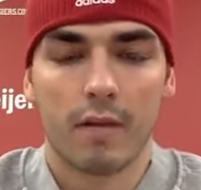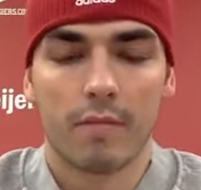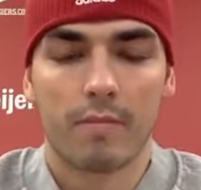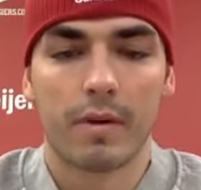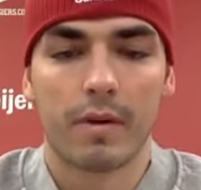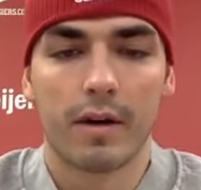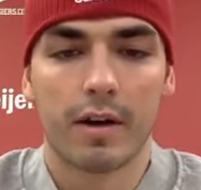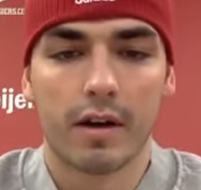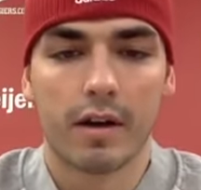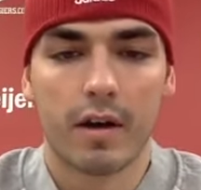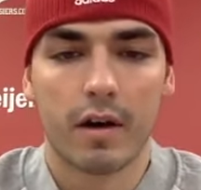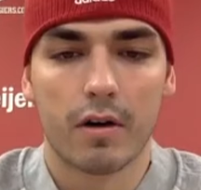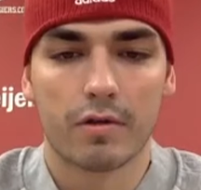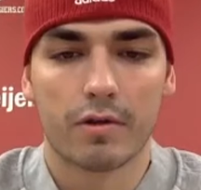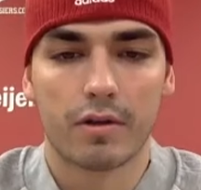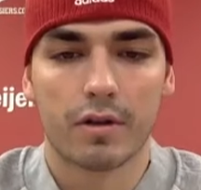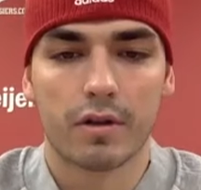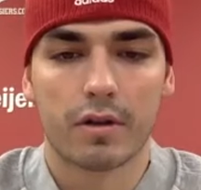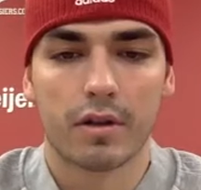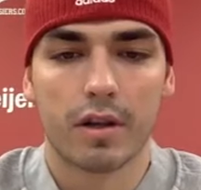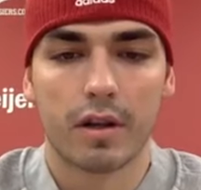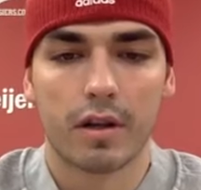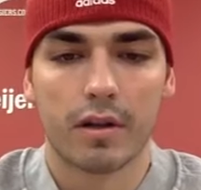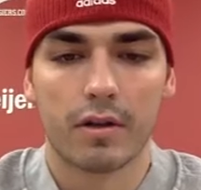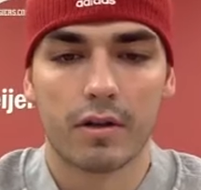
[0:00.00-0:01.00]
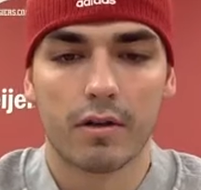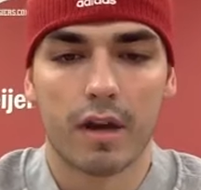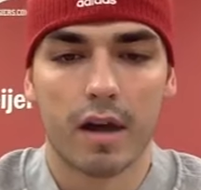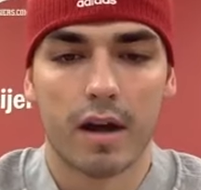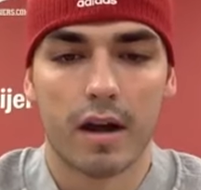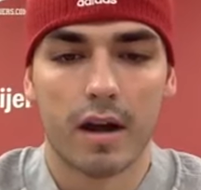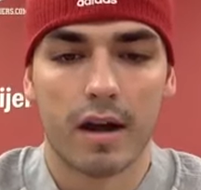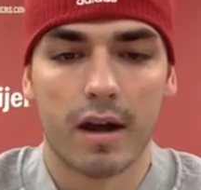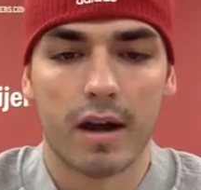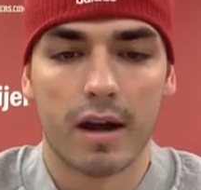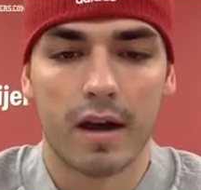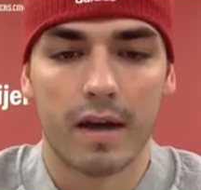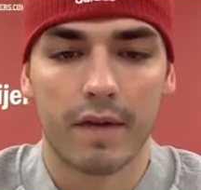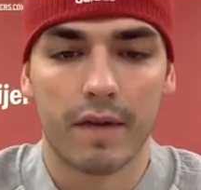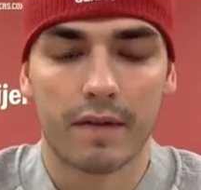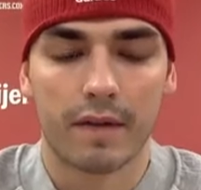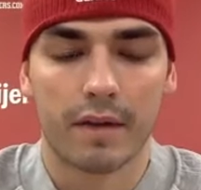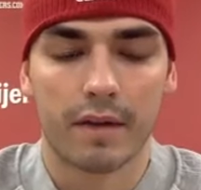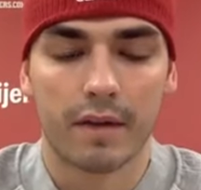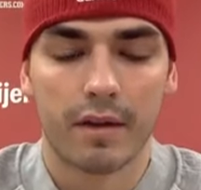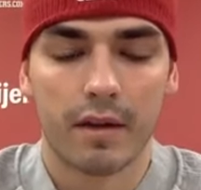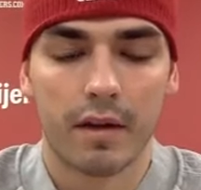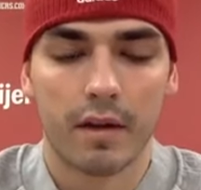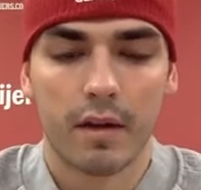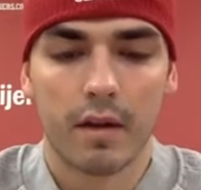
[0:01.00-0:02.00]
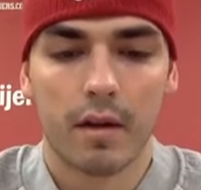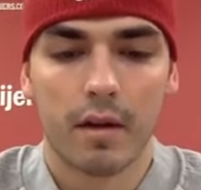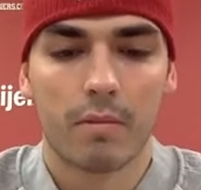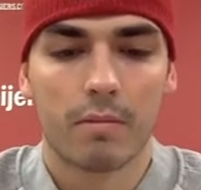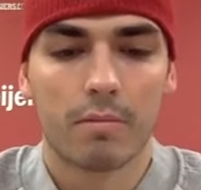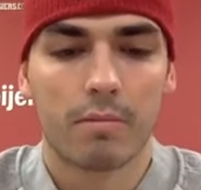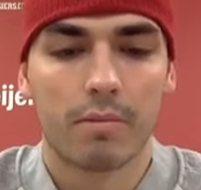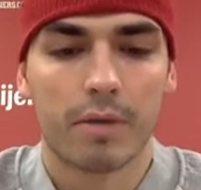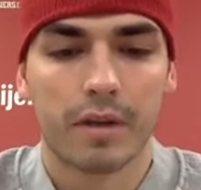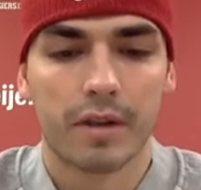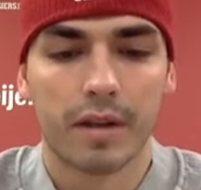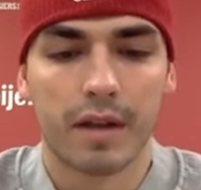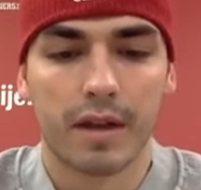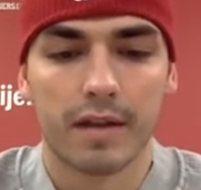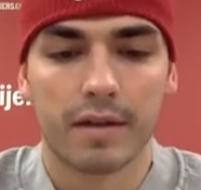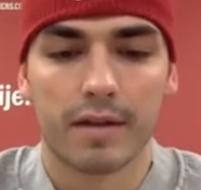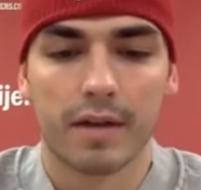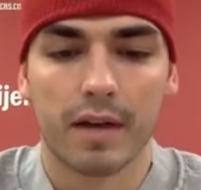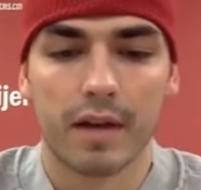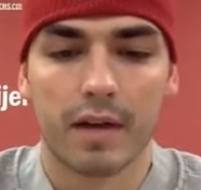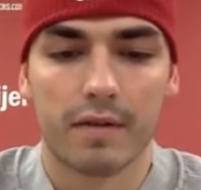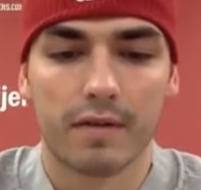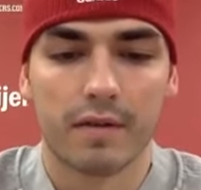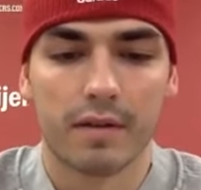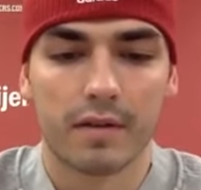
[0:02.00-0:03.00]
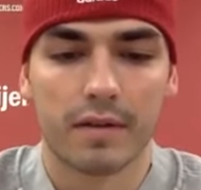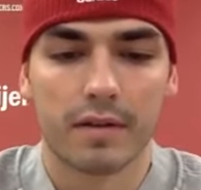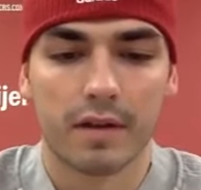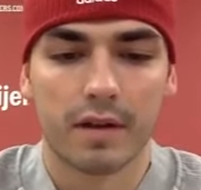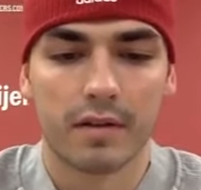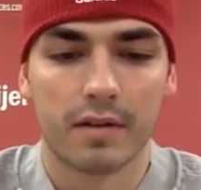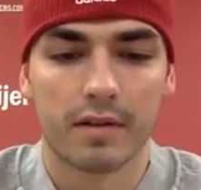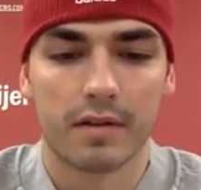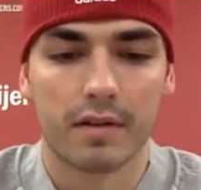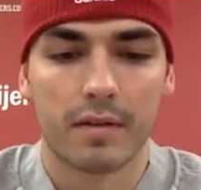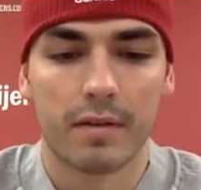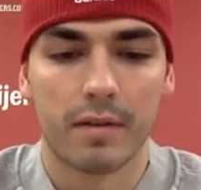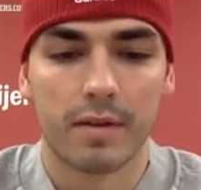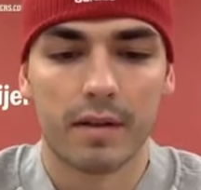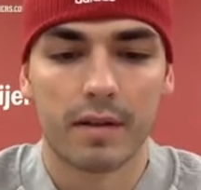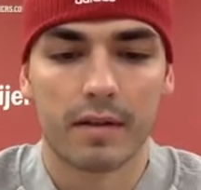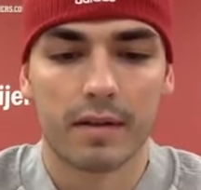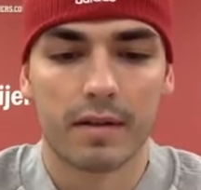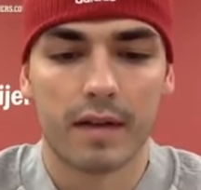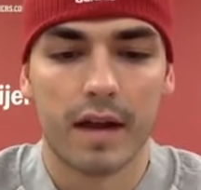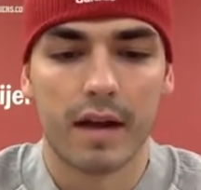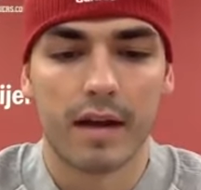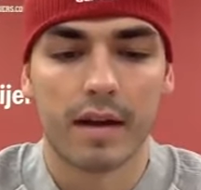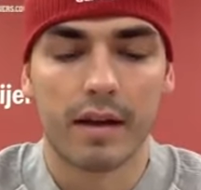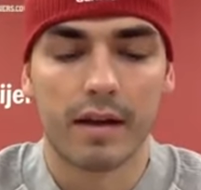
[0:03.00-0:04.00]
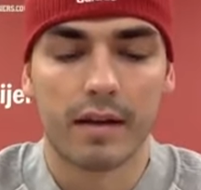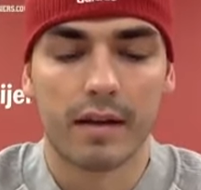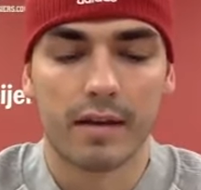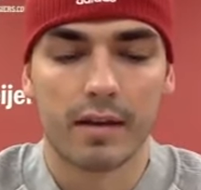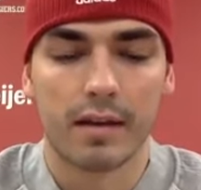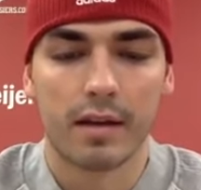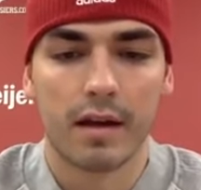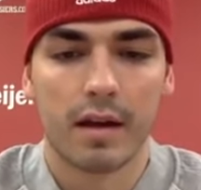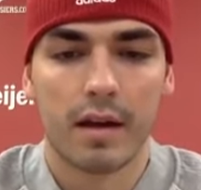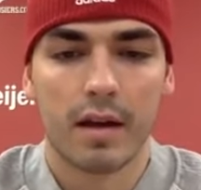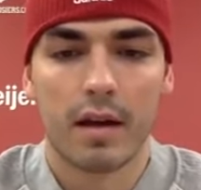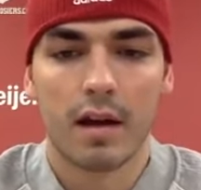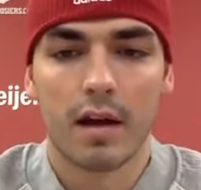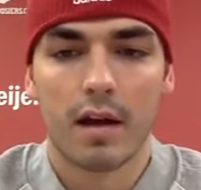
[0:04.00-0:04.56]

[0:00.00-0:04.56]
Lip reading: being a coach's son, you kind of have to bring that toughness because, I mean, it's not easy.